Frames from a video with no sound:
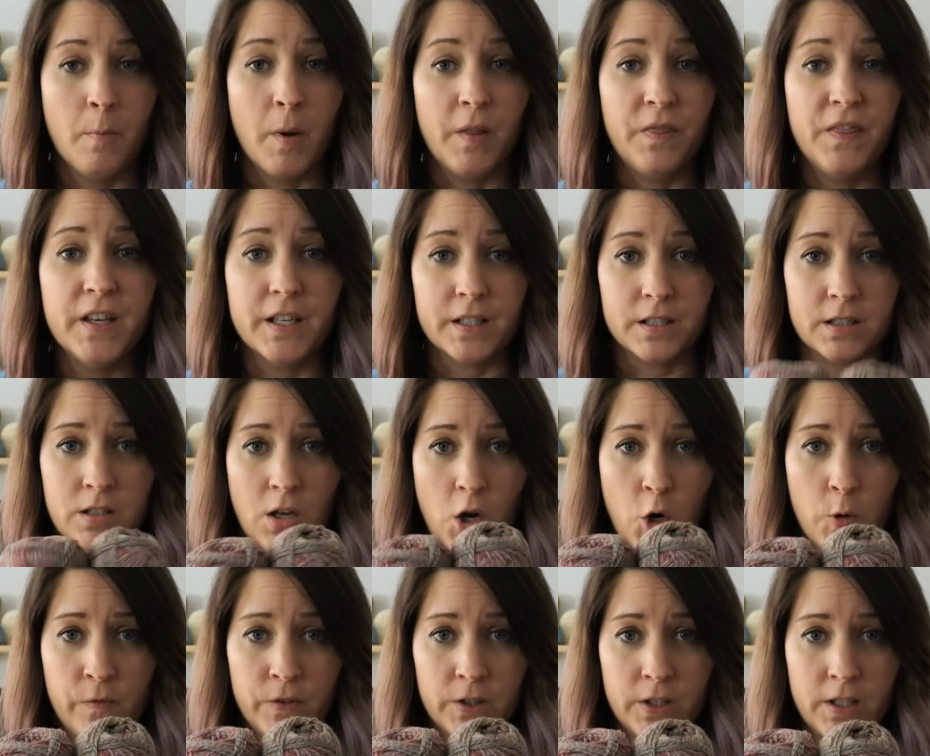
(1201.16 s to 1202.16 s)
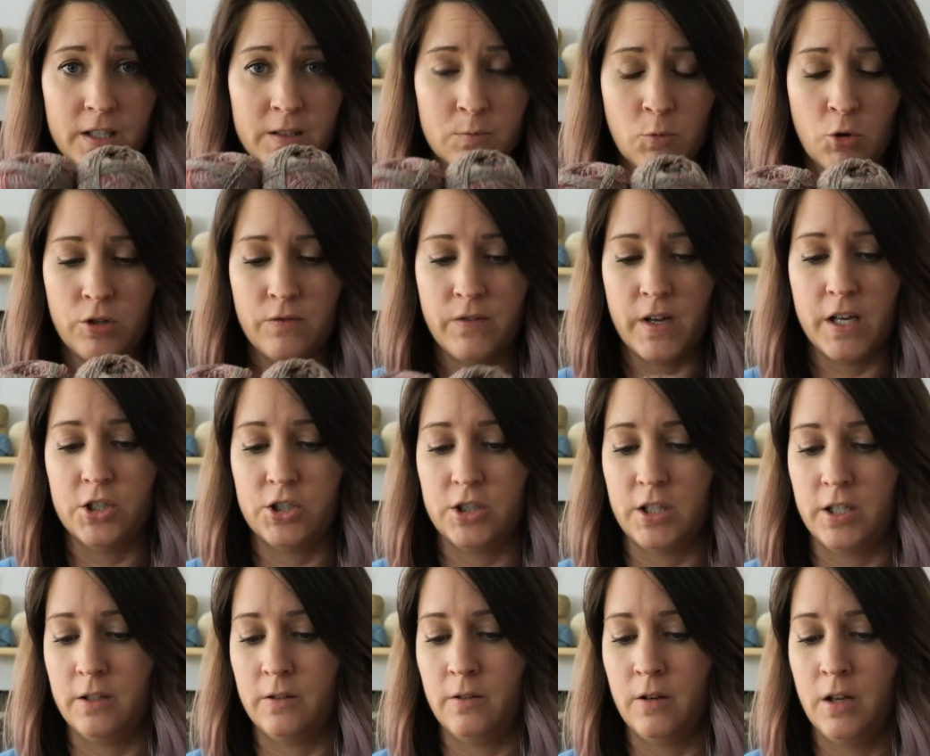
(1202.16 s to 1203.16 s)
But this hopefully is
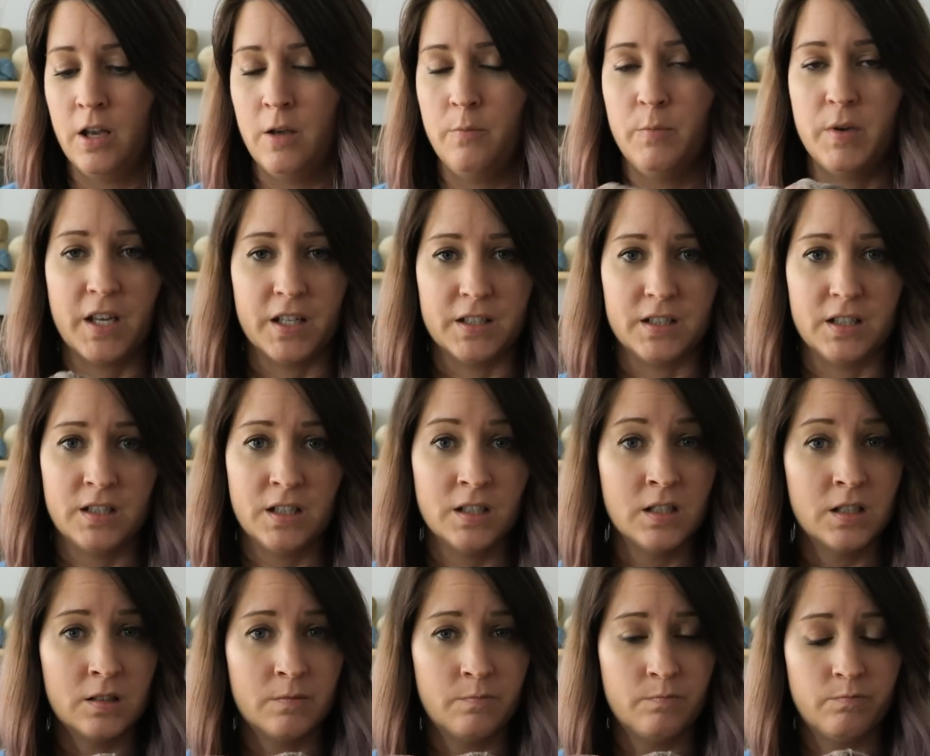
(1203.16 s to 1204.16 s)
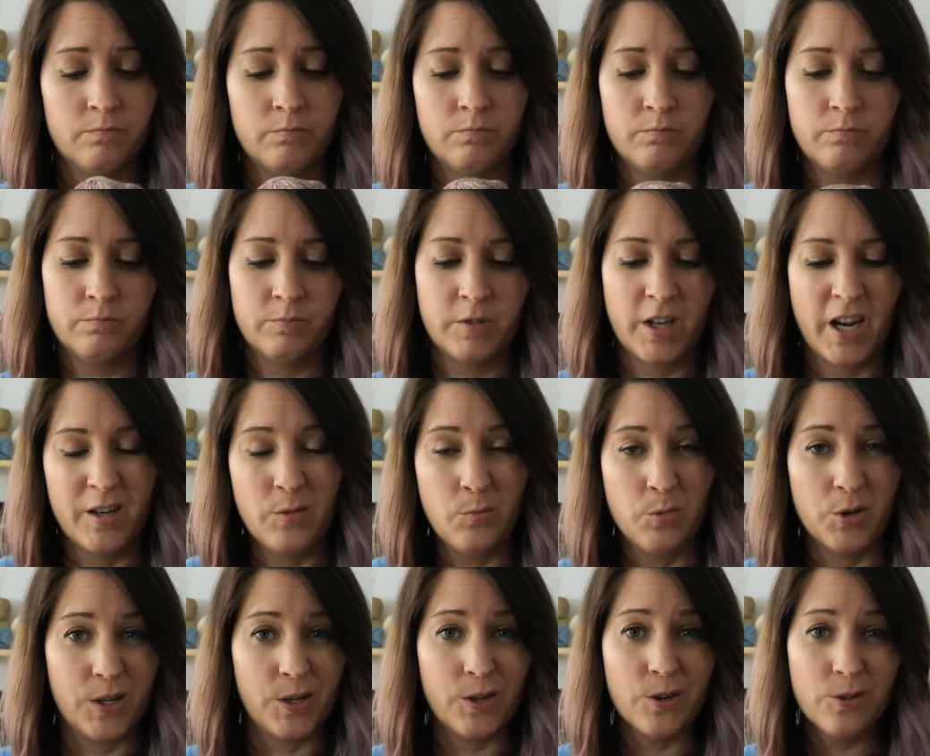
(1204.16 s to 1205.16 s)
motivation, because this is kind of
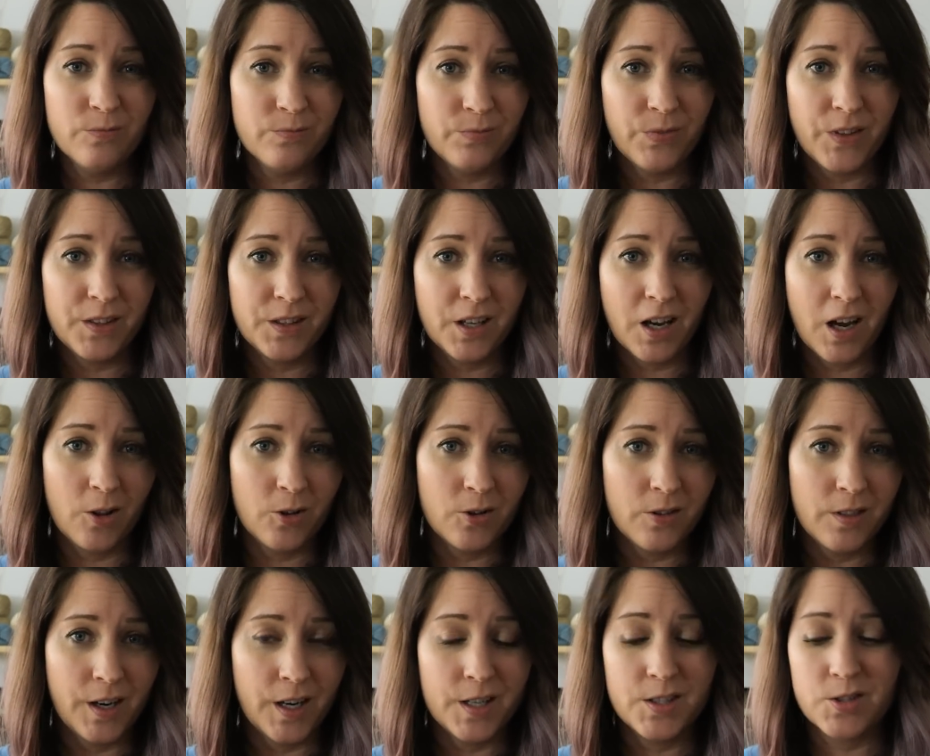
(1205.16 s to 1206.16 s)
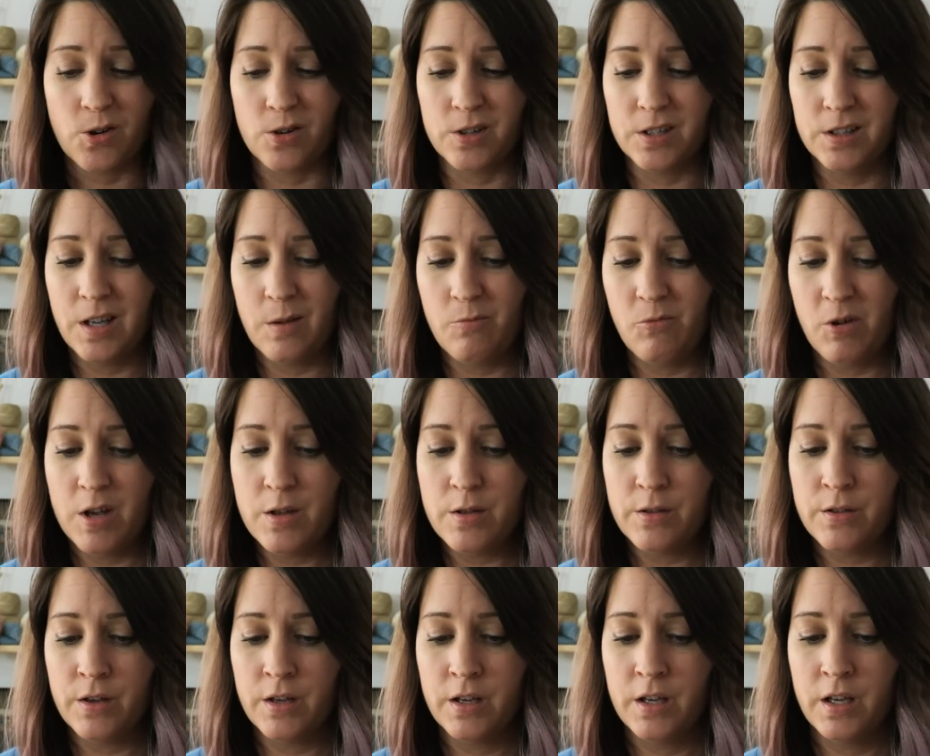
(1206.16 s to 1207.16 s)
prettier than the color that I started them
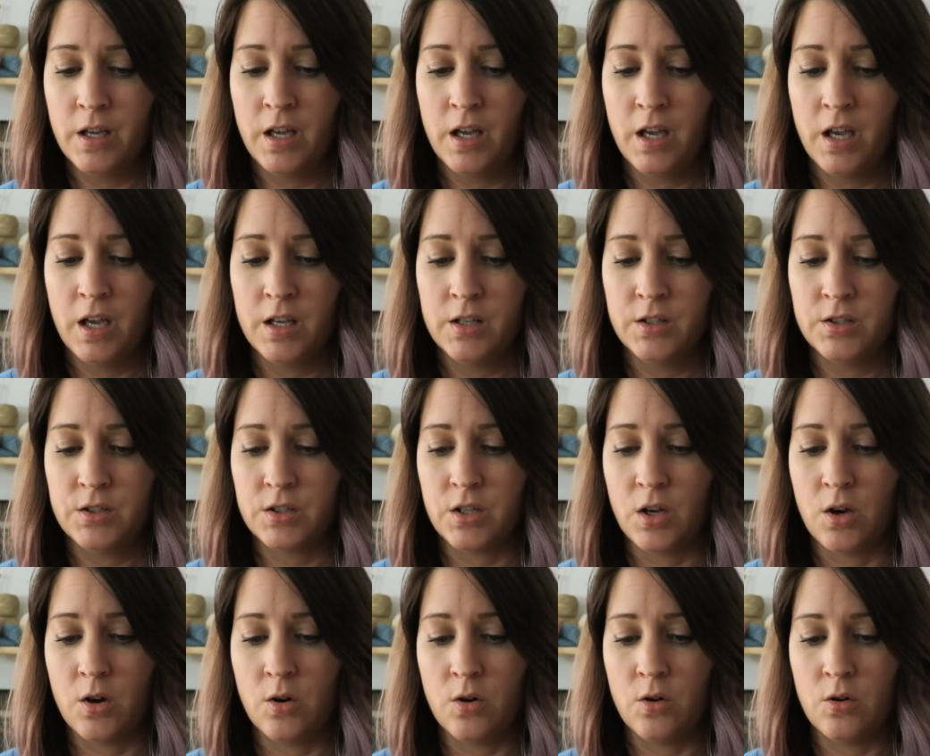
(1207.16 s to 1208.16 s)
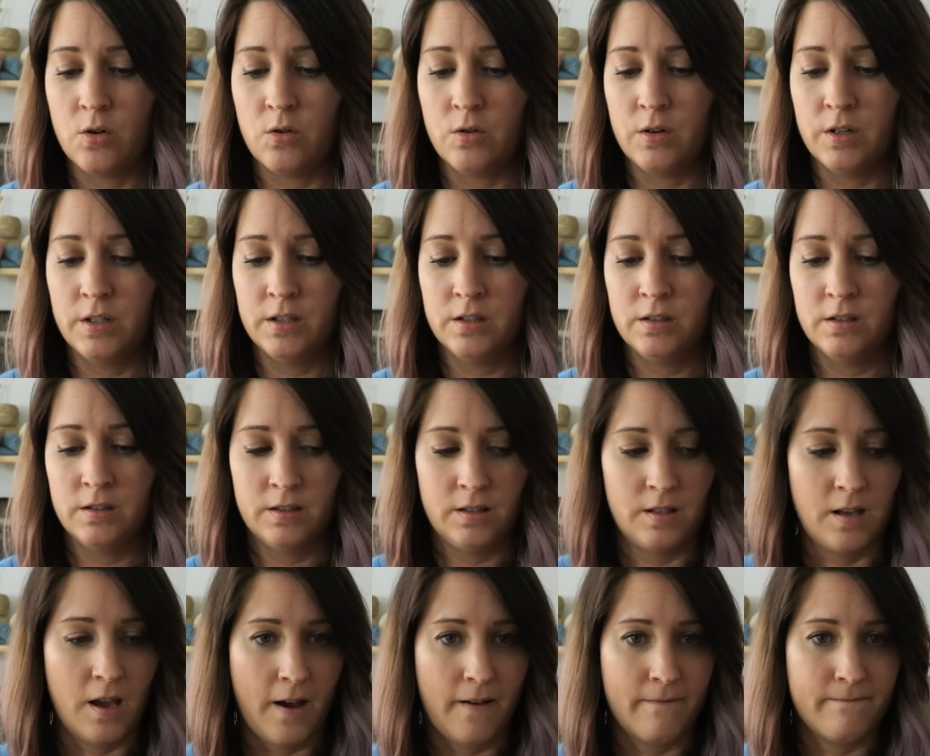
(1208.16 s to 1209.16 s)
with. So
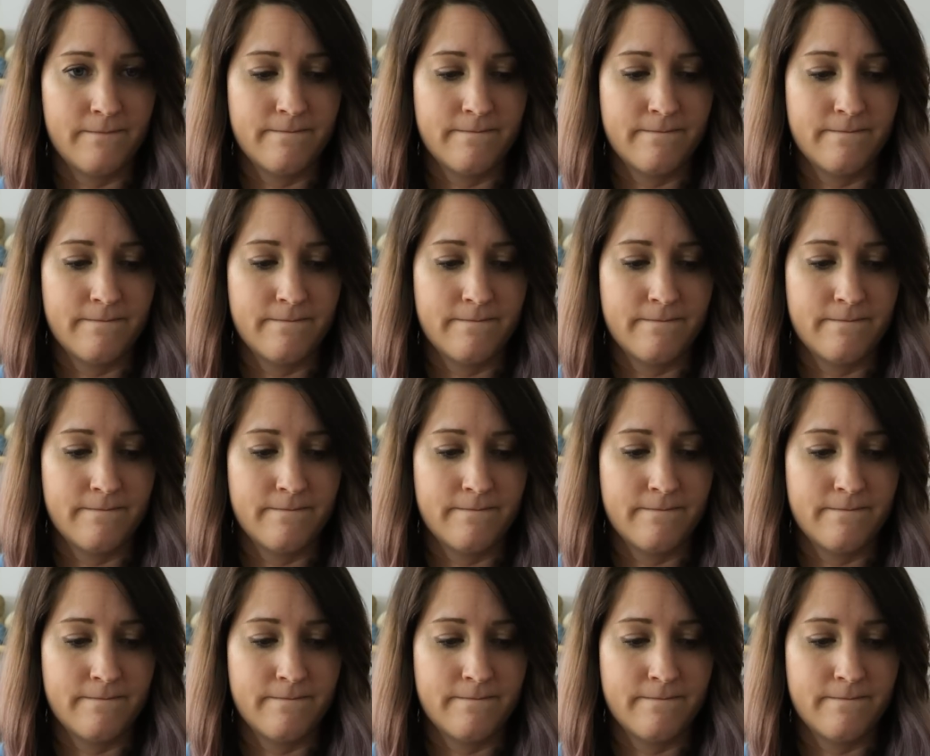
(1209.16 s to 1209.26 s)
yeah.